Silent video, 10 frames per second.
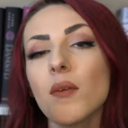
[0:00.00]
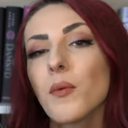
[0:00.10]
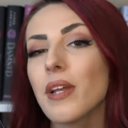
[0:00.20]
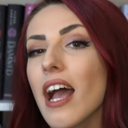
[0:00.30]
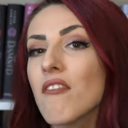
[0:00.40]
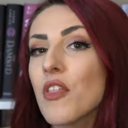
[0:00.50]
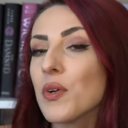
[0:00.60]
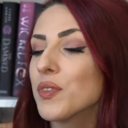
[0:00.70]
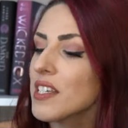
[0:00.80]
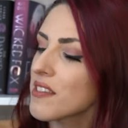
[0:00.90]
up, we have
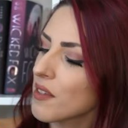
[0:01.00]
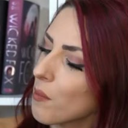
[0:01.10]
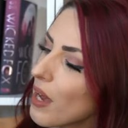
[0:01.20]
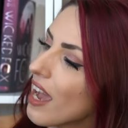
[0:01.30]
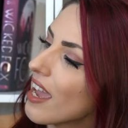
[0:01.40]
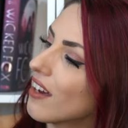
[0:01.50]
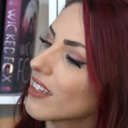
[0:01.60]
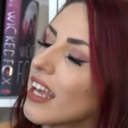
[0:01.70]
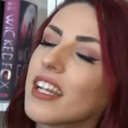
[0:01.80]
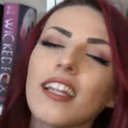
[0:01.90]
The Risk by Elle
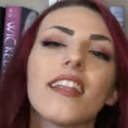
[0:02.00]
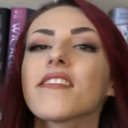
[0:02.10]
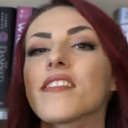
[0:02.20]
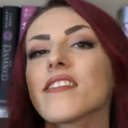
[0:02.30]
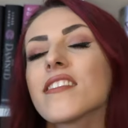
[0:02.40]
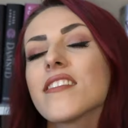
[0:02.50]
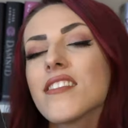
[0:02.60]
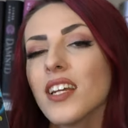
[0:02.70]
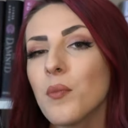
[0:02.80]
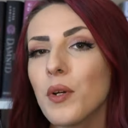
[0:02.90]
Kennedy. This is the
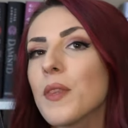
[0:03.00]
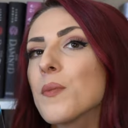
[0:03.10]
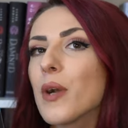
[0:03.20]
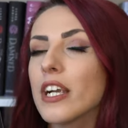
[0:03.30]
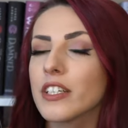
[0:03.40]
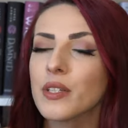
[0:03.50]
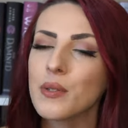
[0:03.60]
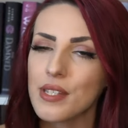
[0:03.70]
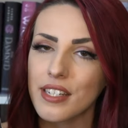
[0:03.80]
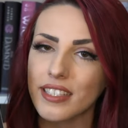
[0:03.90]
second book in the Briar
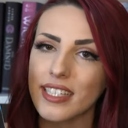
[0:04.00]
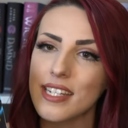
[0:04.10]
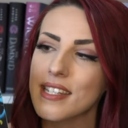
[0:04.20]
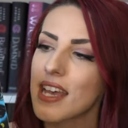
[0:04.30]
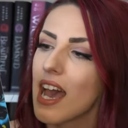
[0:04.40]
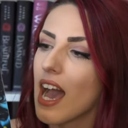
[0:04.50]
U series.